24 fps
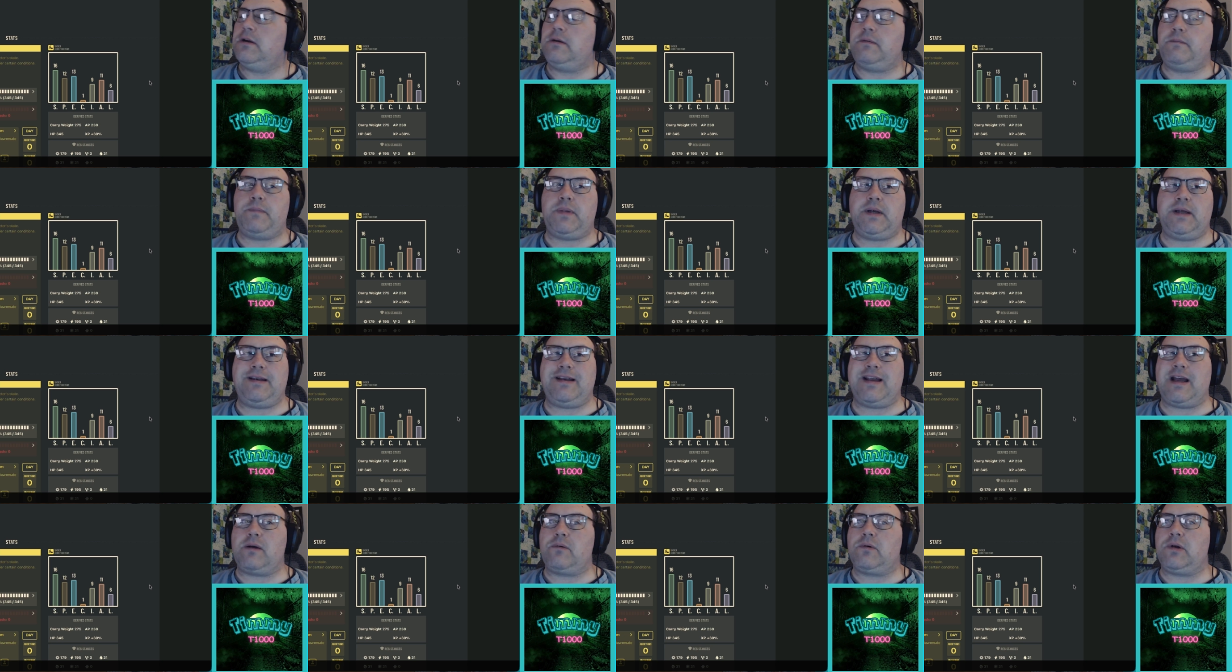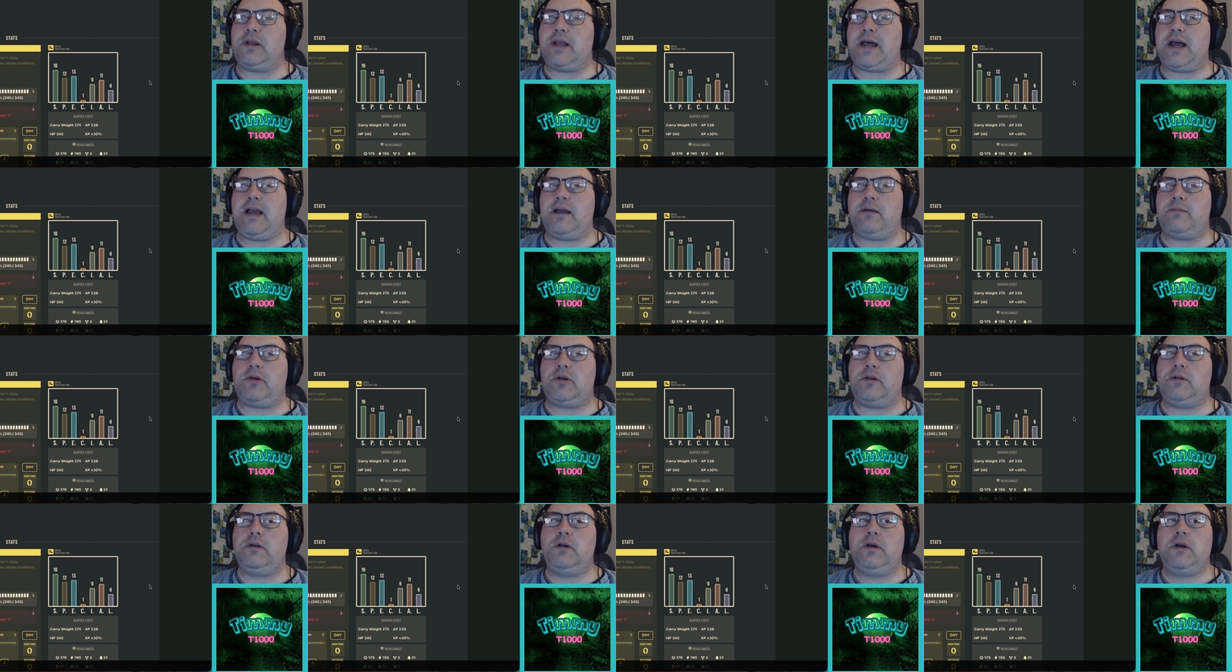but not
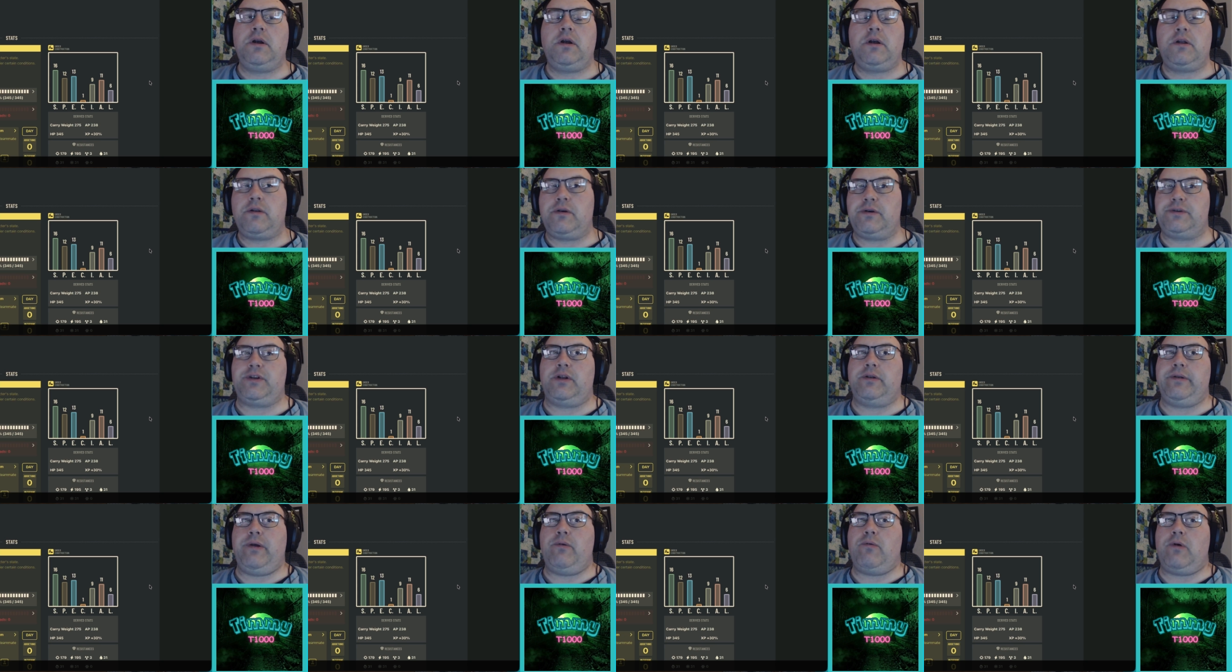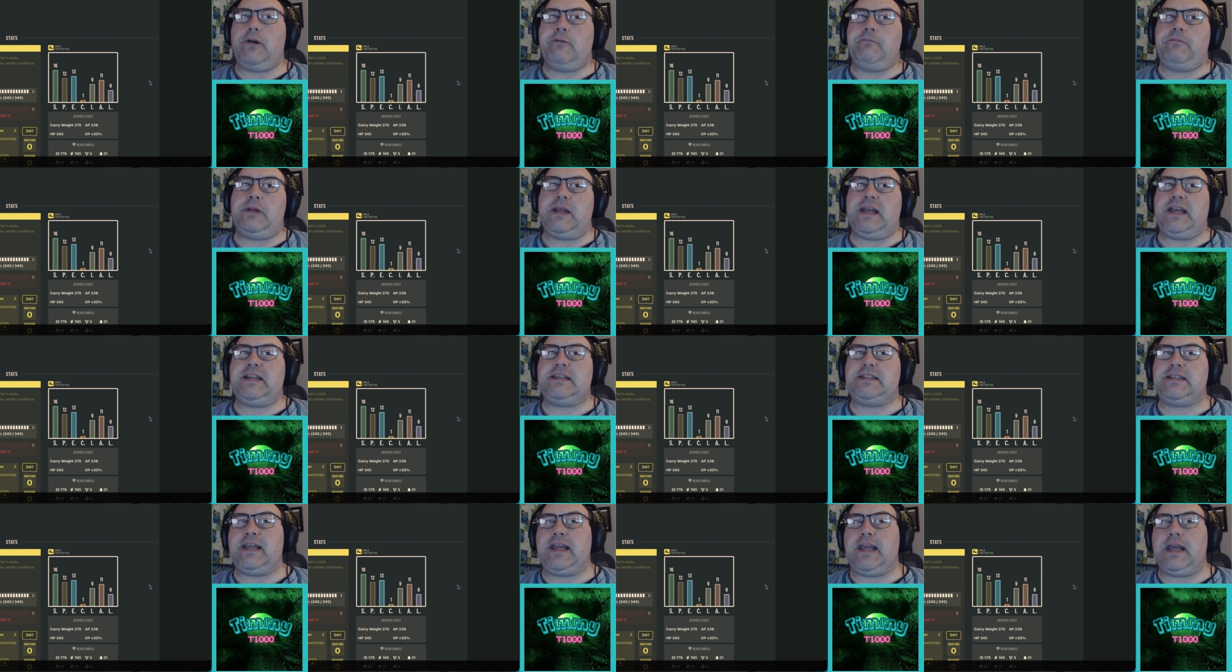reliable. There's only one
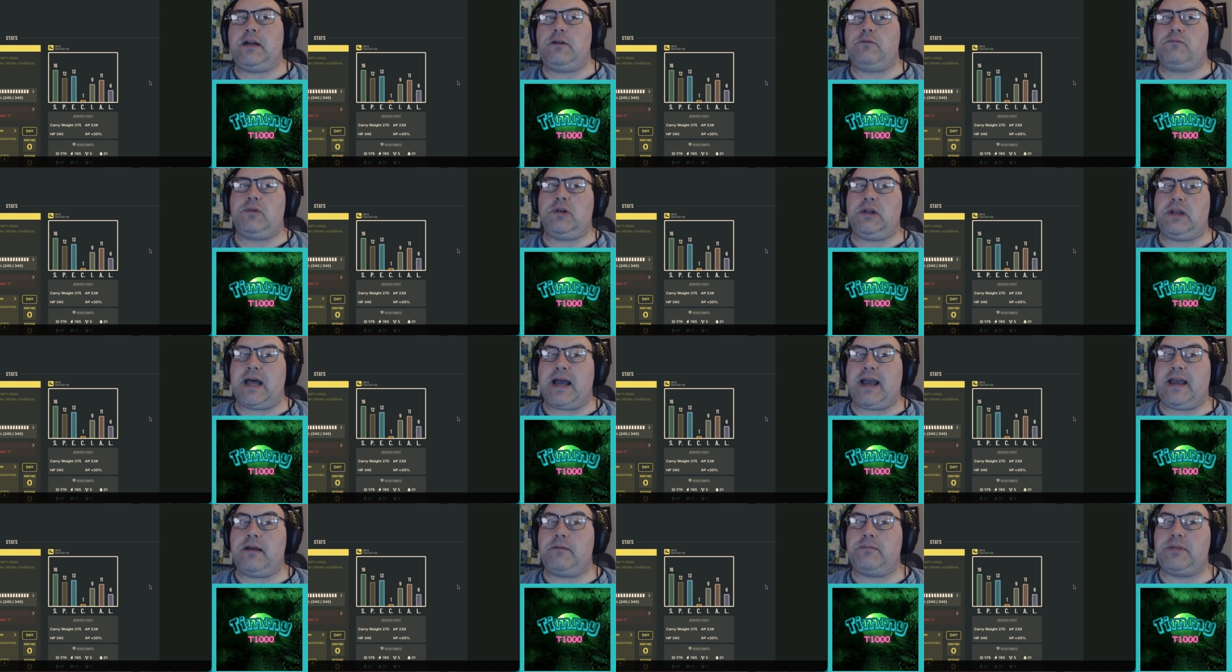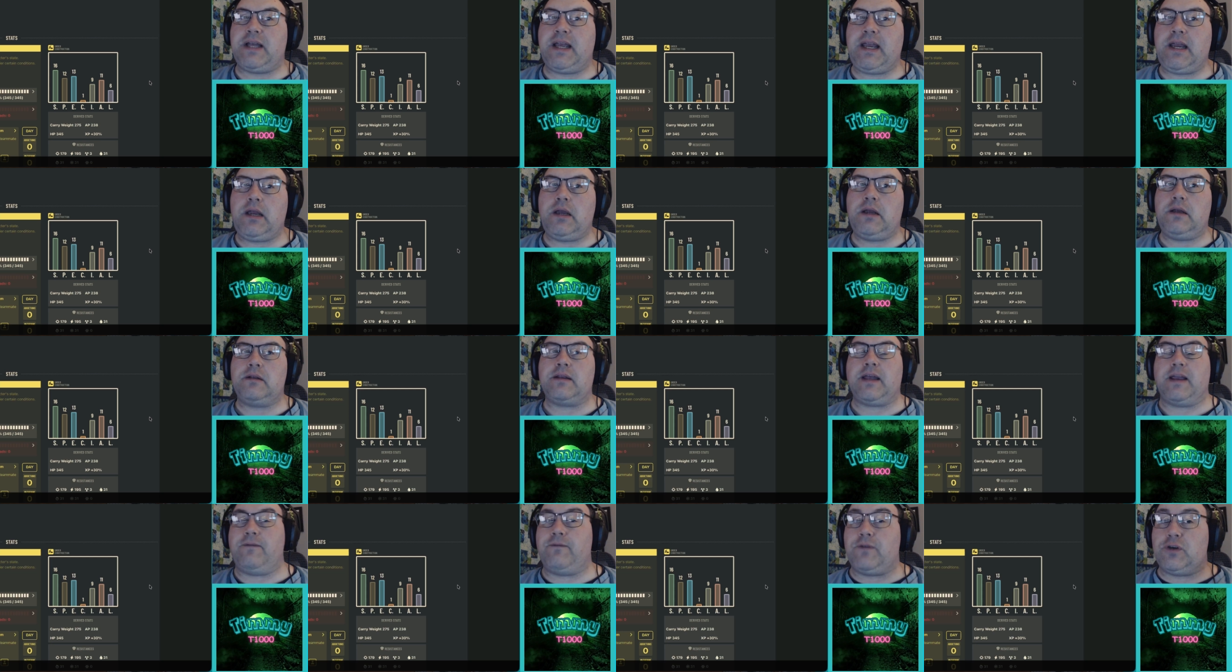place to get them reliably,
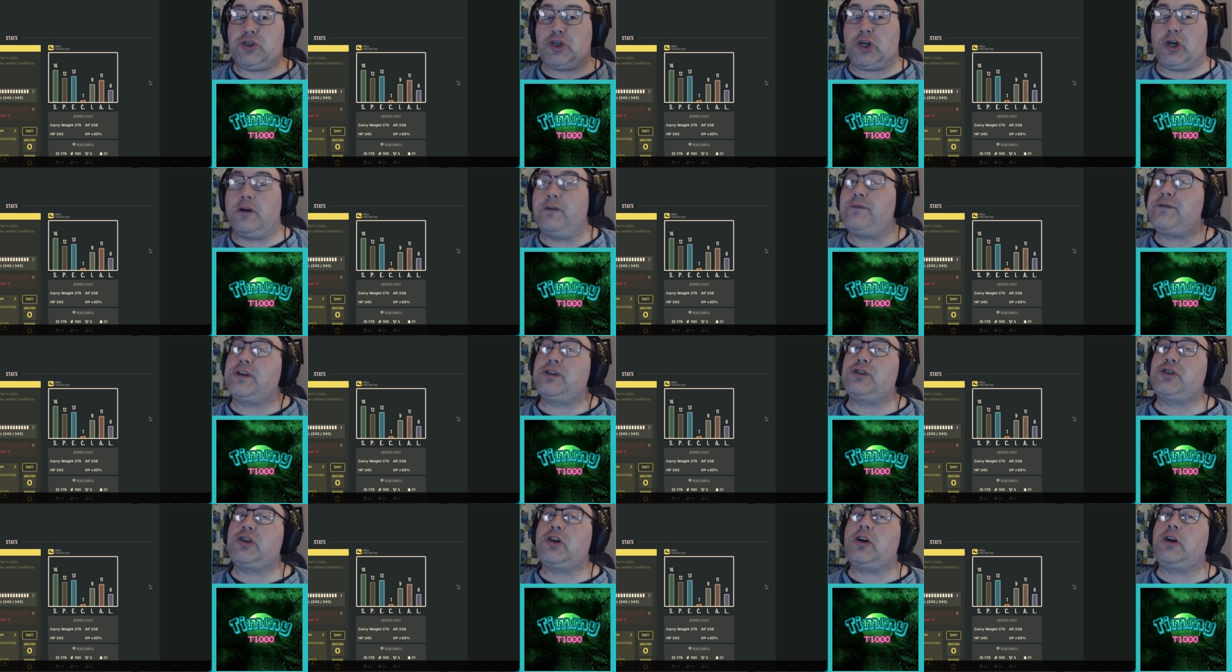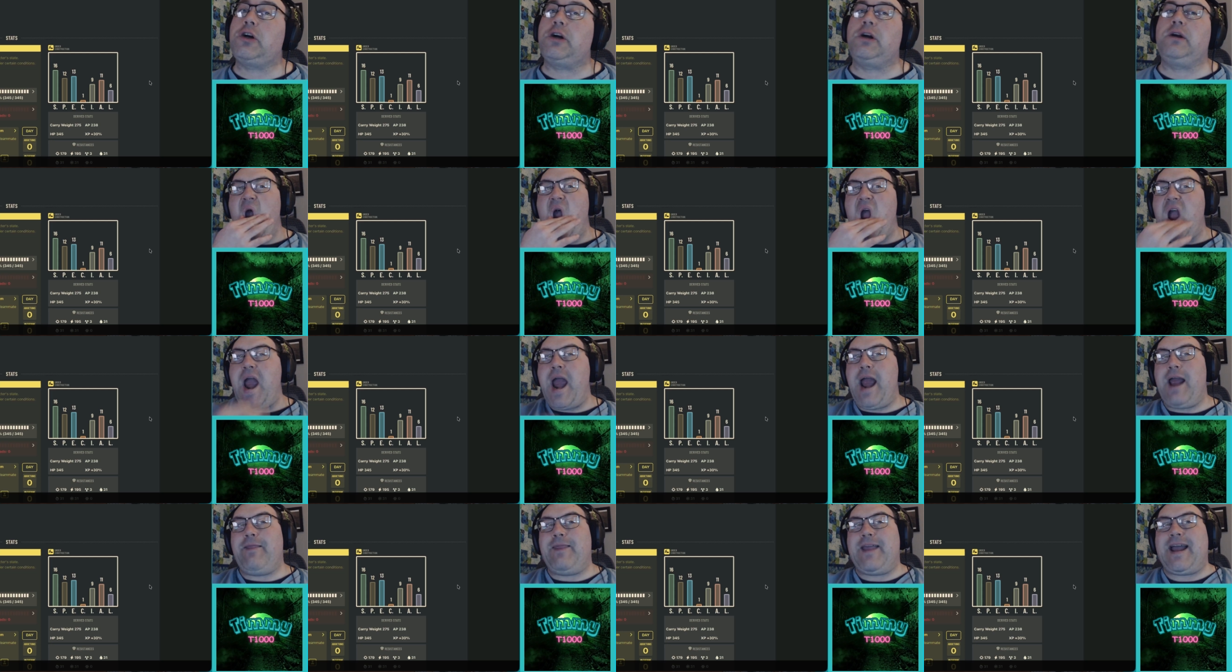like for sure.
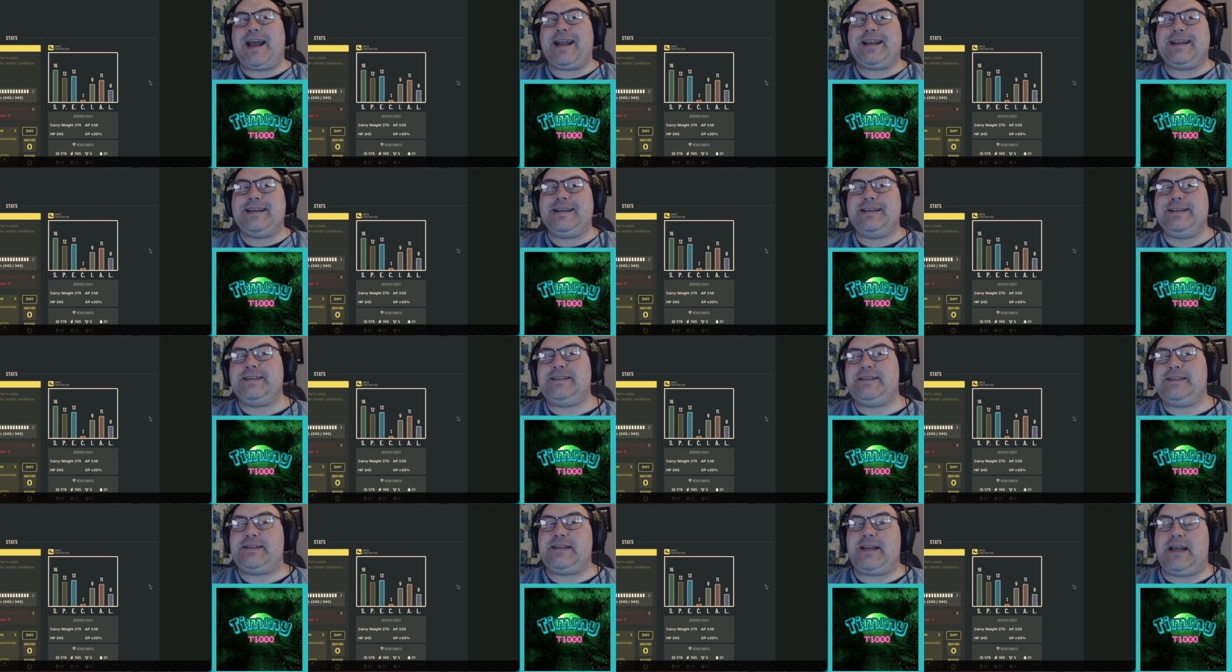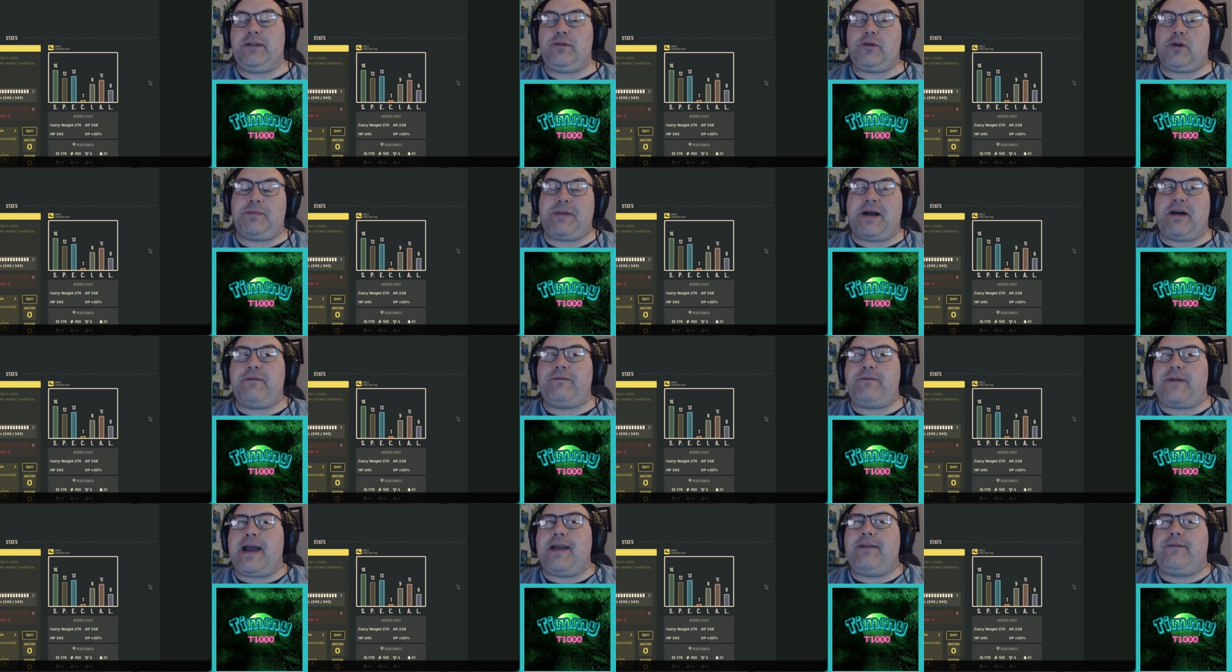And they're
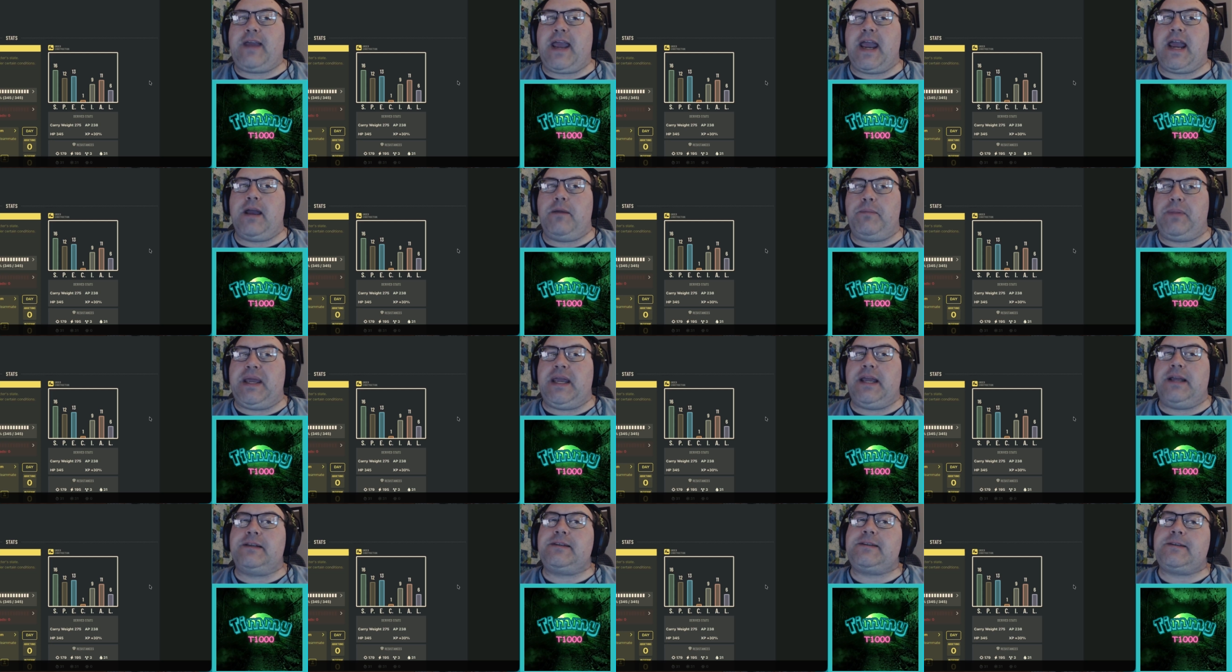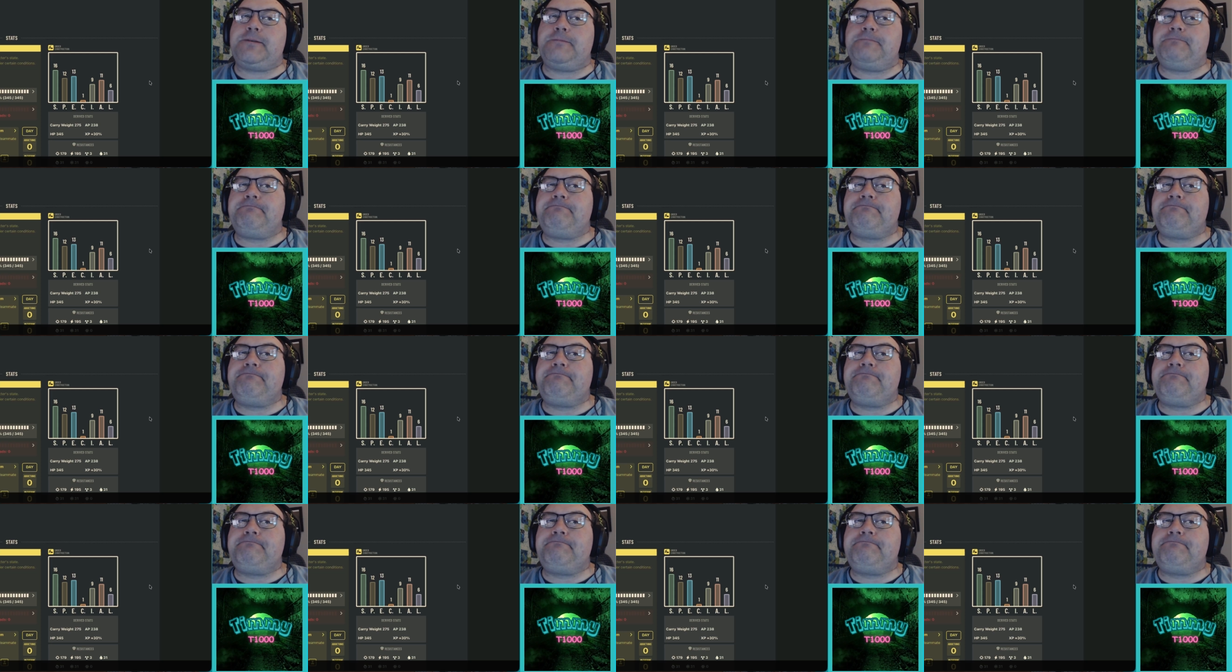about 5K a piece.